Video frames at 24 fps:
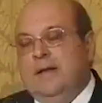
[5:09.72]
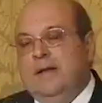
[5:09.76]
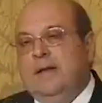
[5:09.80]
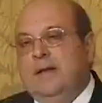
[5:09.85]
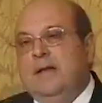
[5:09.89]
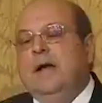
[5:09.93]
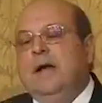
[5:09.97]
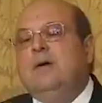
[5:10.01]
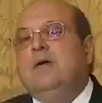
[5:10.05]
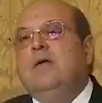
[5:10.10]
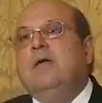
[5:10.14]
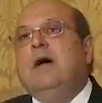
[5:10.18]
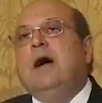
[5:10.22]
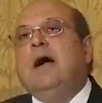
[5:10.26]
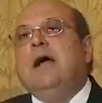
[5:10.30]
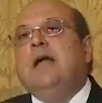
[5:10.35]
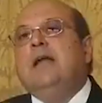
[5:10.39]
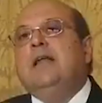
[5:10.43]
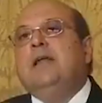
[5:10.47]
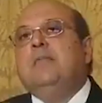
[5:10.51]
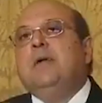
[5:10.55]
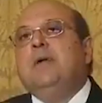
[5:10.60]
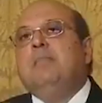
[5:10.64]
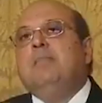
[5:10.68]
Now, I
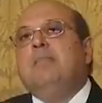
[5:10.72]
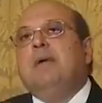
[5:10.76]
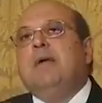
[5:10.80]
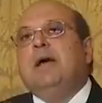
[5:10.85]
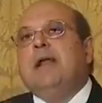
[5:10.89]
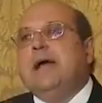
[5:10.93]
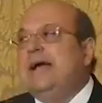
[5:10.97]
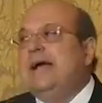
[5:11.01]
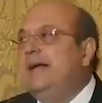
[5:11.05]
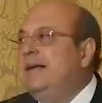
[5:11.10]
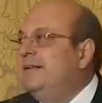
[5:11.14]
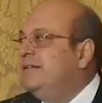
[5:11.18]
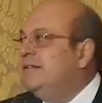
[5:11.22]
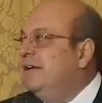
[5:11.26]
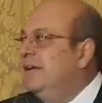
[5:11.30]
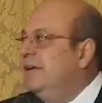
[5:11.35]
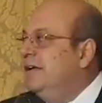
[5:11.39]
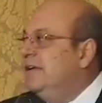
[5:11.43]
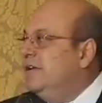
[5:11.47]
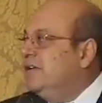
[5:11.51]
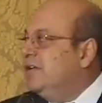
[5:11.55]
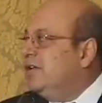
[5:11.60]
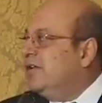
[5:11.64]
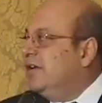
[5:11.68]
remember I had
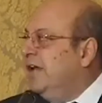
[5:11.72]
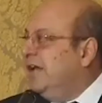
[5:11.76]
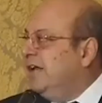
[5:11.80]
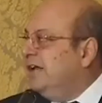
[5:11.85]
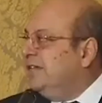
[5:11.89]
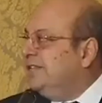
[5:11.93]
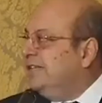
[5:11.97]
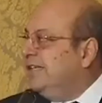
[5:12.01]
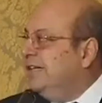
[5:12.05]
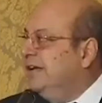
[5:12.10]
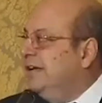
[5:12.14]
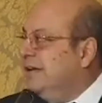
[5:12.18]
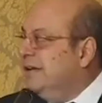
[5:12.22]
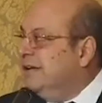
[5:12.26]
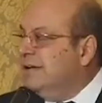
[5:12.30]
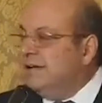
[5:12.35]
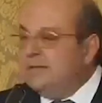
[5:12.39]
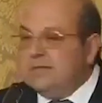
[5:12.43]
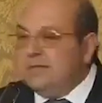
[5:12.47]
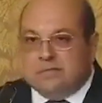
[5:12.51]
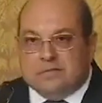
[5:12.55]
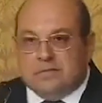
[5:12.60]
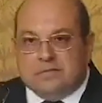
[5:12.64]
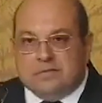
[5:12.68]
said in Shreya Singhal,
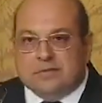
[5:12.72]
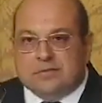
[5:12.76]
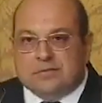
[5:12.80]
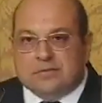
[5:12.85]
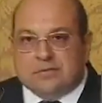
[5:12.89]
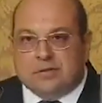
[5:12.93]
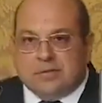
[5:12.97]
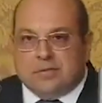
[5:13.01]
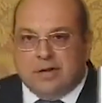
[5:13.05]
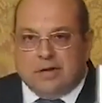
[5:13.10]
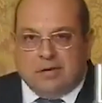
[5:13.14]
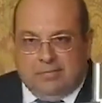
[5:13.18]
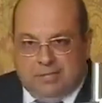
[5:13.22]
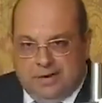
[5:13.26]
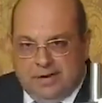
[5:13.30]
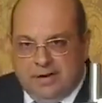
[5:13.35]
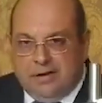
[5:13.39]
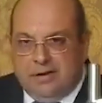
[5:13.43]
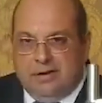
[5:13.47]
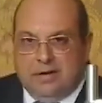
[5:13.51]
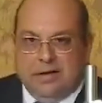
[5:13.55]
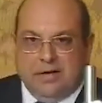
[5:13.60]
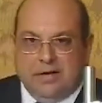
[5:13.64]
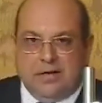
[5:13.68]
which was one of my
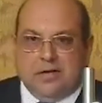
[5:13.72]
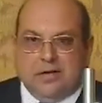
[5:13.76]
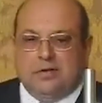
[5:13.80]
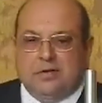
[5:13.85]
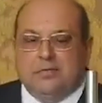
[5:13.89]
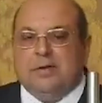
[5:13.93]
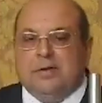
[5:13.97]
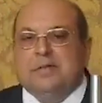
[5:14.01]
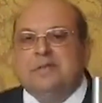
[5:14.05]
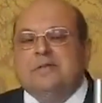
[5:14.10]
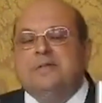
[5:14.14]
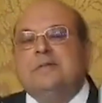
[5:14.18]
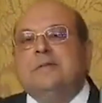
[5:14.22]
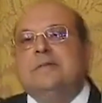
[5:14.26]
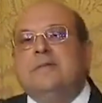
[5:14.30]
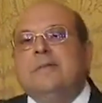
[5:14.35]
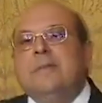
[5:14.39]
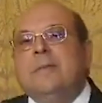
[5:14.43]
early judgments,